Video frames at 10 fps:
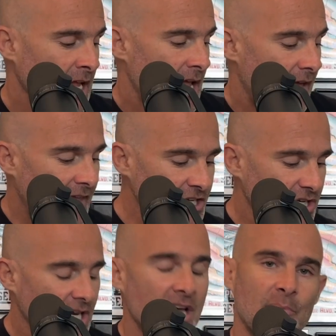And then you
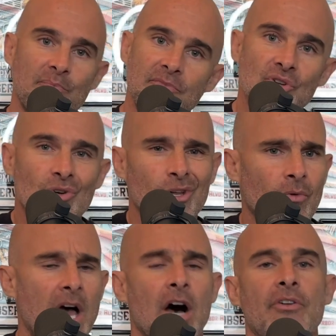can kind of noodle
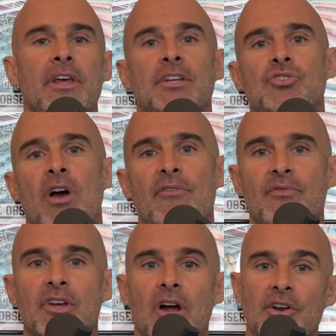around and try and
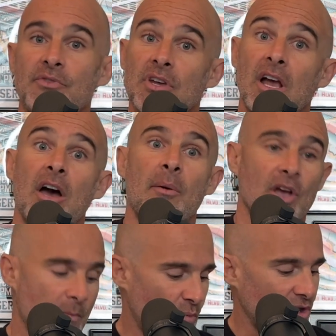figure out if you can kind of
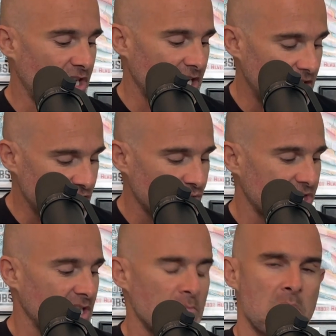come up with an
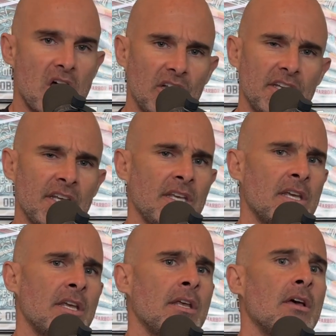interesting
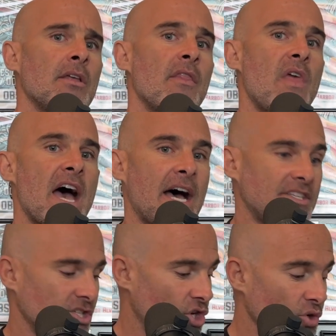melody
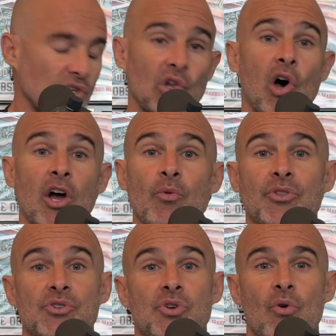that goes along
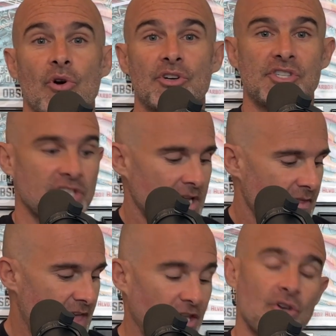with those chords
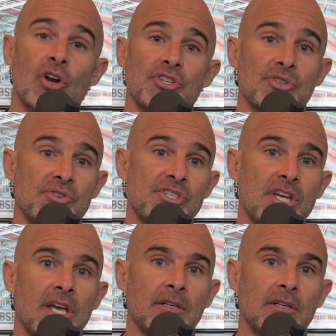that you could also sing.